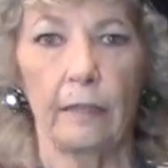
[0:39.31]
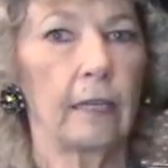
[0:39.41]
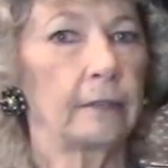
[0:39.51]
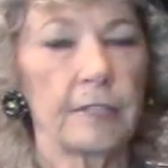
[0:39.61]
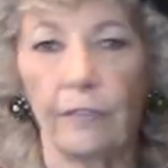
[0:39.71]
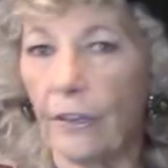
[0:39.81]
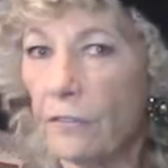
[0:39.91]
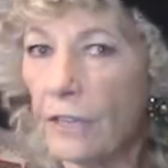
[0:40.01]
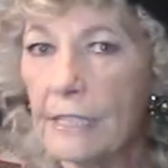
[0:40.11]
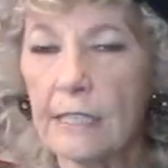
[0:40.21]
Uh, it's very,
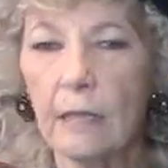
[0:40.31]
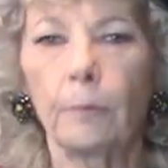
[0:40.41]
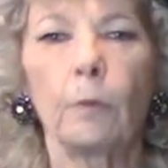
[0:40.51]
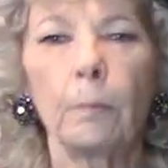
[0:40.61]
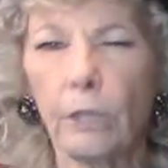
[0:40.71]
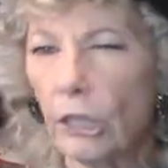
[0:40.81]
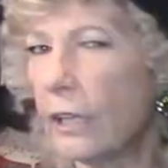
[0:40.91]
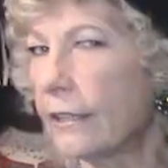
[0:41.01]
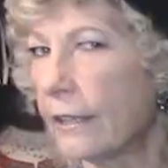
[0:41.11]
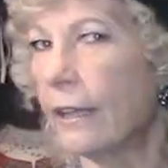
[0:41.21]
very simple, but
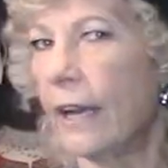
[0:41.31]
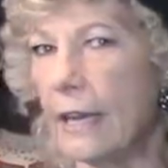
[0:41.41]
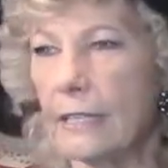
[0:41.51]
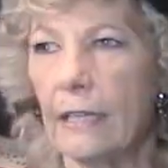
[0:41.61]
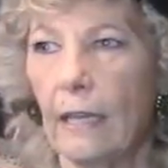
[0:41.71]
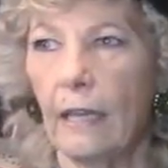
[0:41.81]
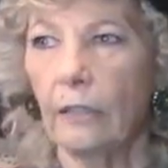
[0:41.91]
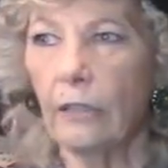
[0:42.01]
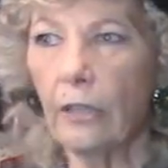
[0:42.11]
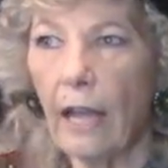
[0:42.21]
look at the cut.
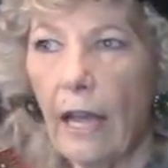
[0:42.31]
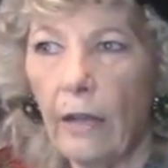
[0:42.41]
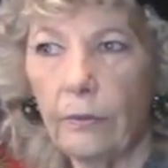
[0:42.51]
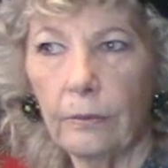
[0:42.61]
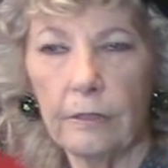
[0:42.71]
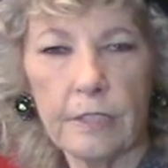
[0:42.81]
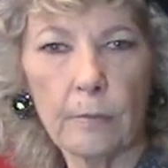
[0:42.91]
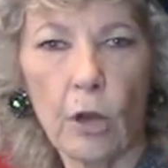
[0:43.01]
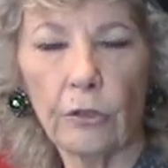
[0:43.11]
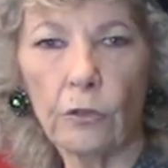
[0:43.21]
Look how
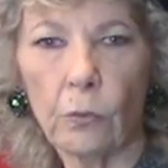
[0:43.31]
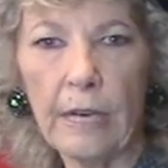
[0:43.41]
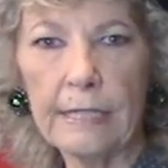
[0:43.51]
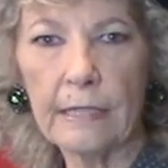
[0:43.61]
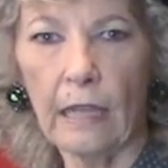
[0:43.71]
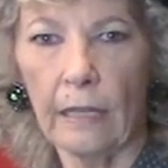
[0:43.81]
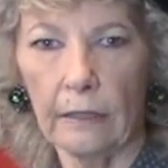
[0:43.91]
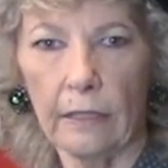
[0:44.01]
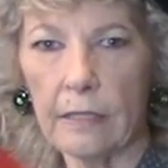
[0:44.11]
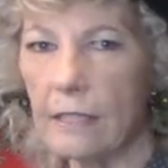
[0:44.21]
small your
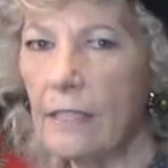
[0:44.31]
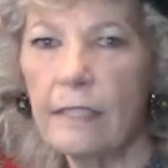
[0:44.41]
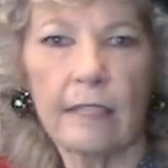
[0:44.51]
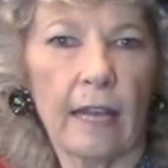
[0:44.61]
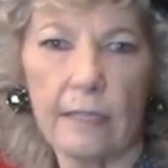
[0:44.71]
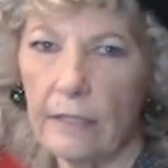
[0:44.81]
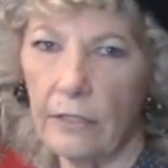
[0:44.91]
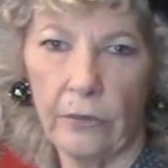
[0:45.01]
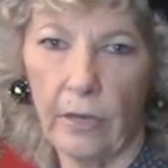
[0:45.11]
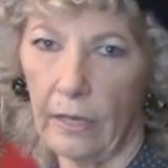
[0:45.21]
waistline looks. These guys
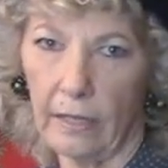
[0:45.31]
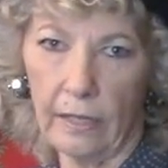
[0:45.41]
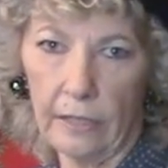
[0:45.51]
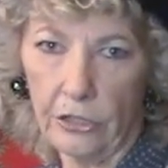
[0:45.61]
knew how to cut a